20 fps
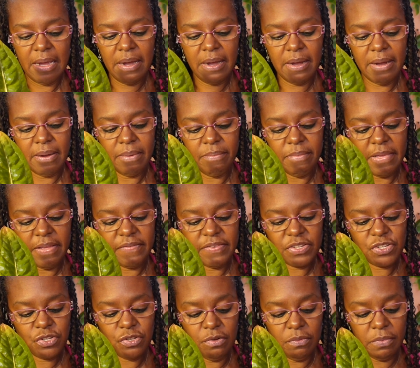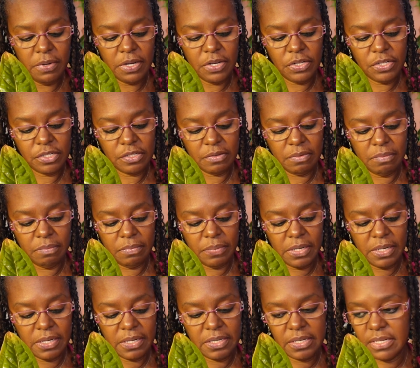Maybe too much,
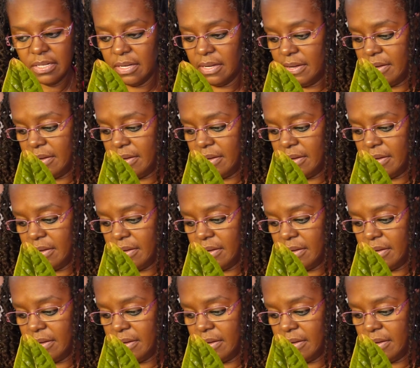but